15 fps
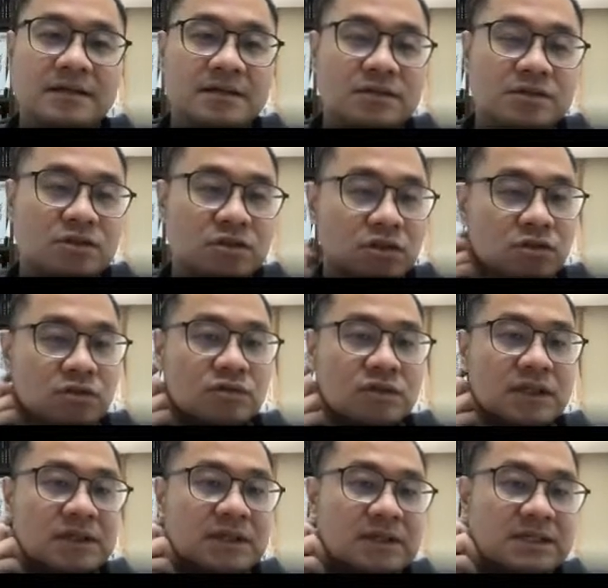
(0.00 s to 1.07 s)
So the
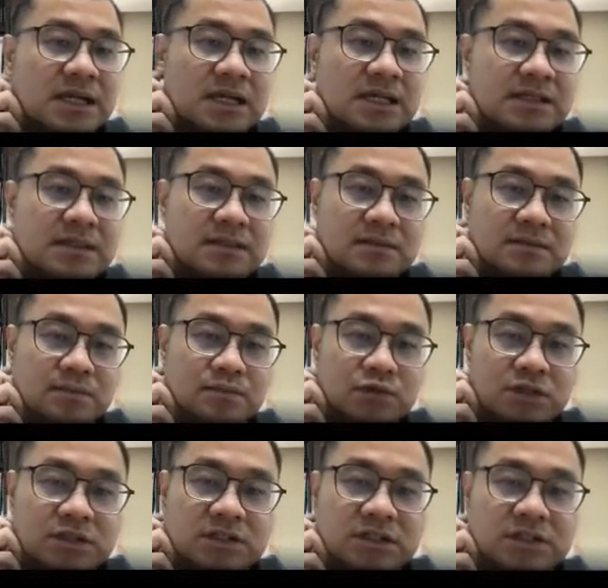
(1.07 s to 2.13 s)
design
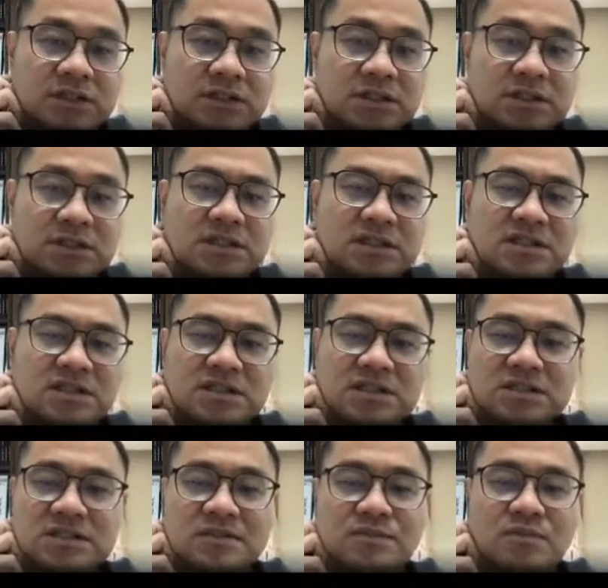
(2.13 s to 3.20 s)

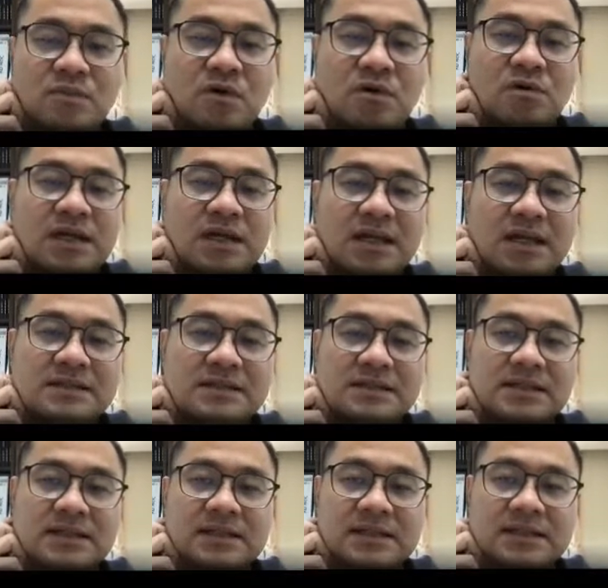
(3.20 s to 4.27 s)
procedures more or less
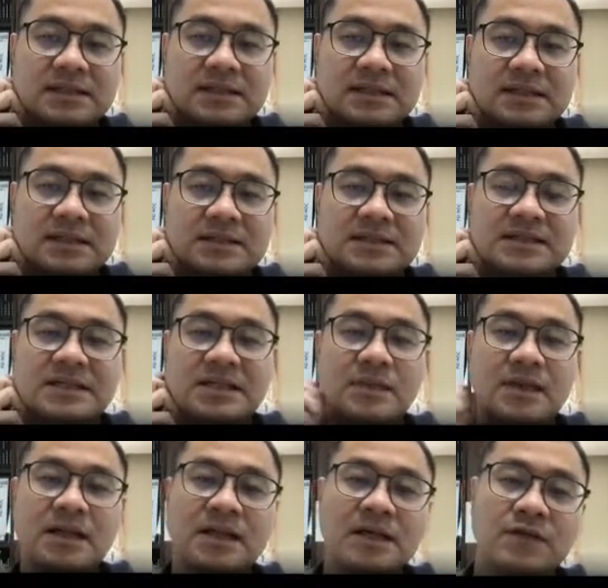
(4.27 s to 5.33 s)

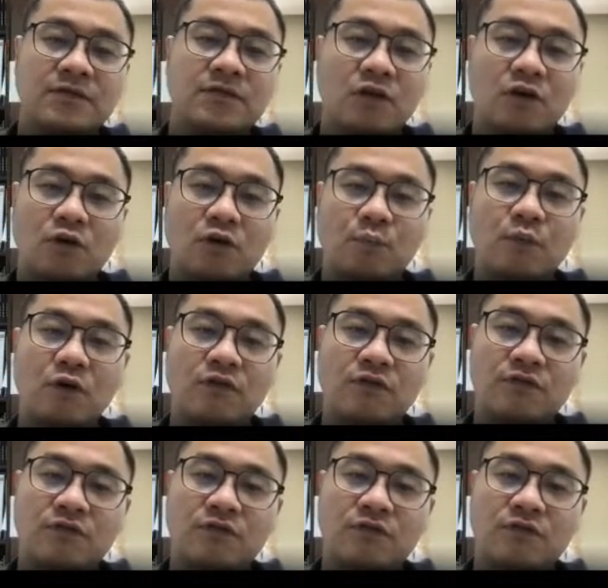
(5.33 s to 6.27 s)
similar for both